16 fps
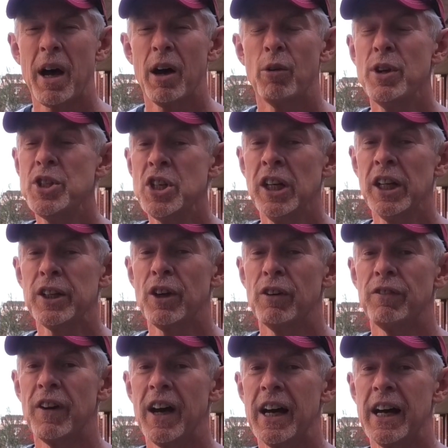Originally
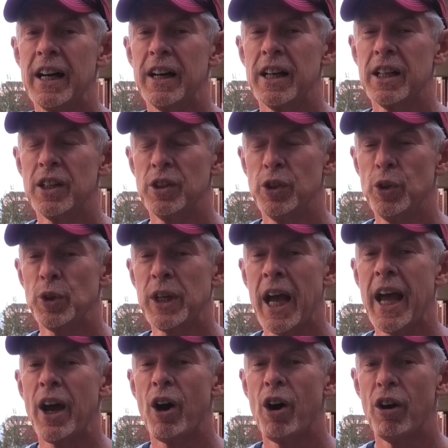of
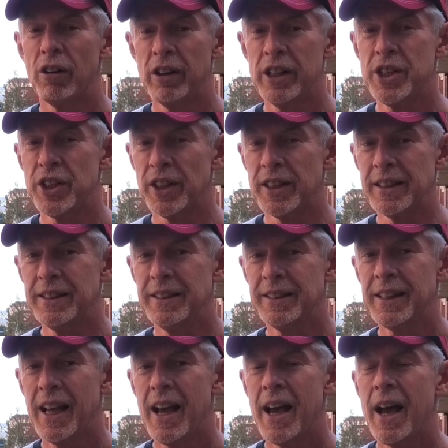UK
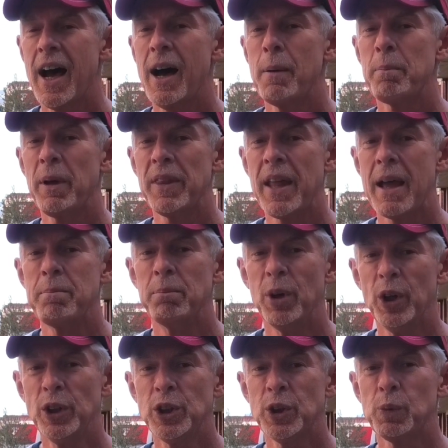origins, but they
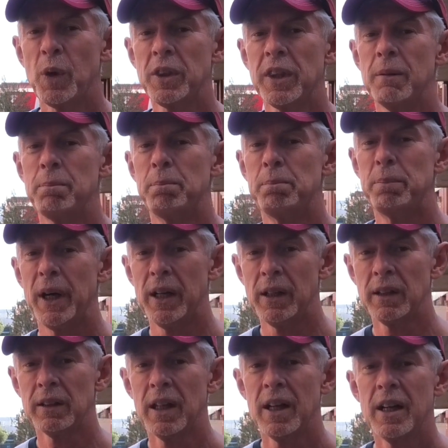merged with the
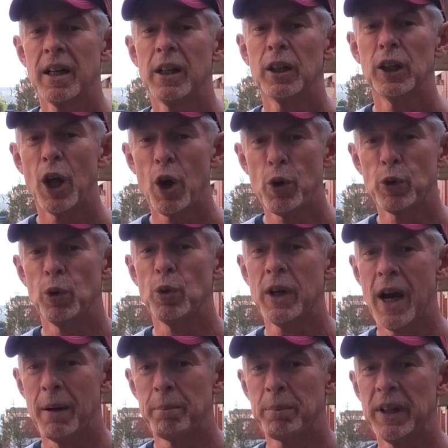Bell local
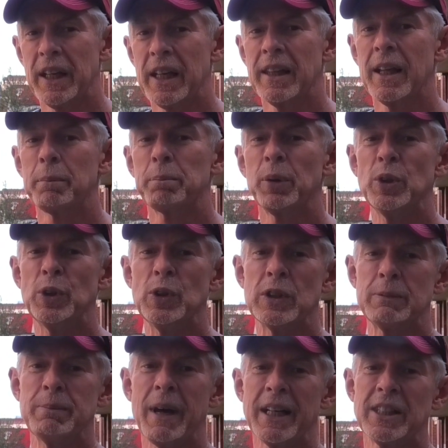company that
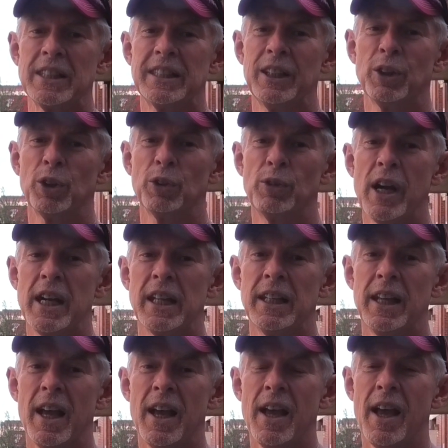produced matches here
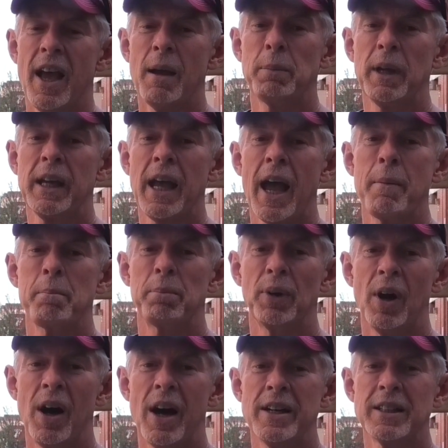already and became
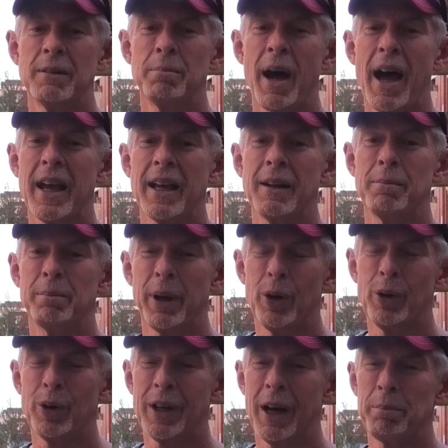Bryant and May and
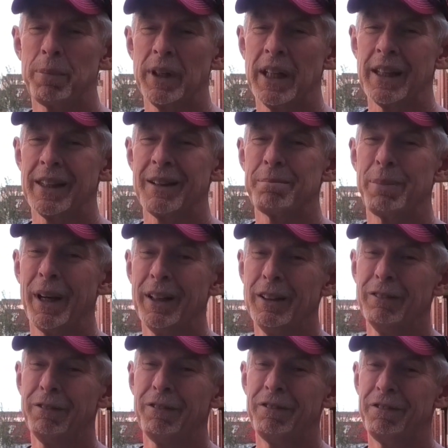Bell Company. The
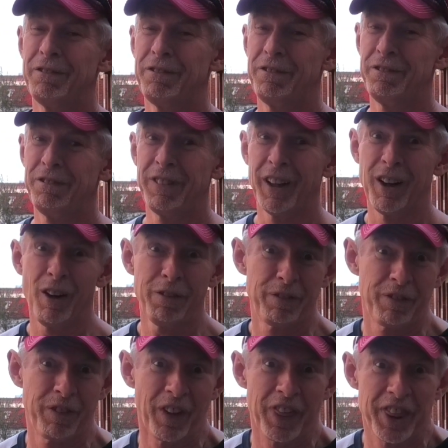Bell fell
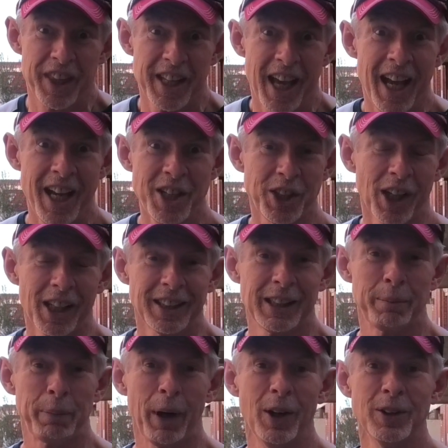off the edge, I
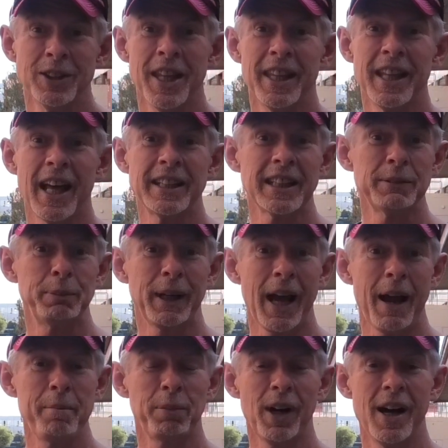suppose, and then they just
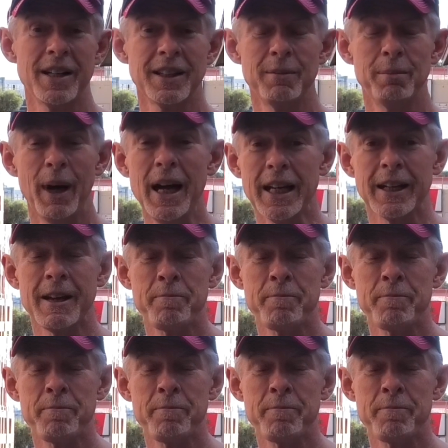became Bryant and May.